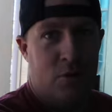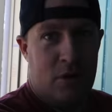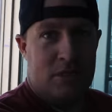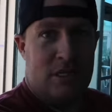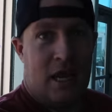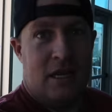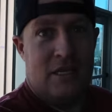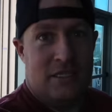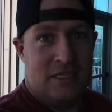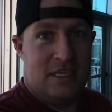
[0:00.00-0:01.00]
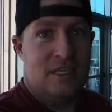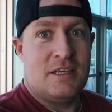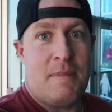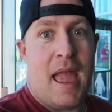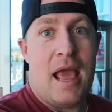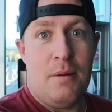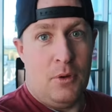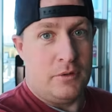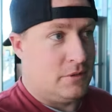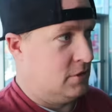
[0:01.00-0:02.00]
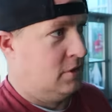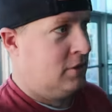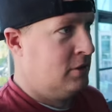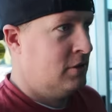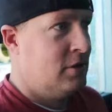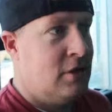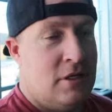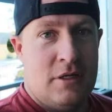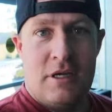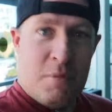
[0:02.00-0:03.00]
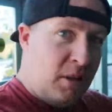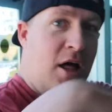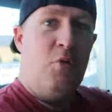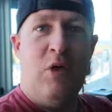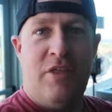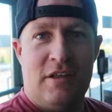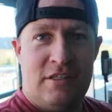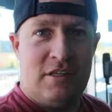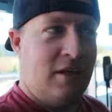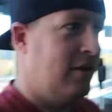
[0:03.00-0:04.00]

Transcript: We're excited to see some animals. Come along with us.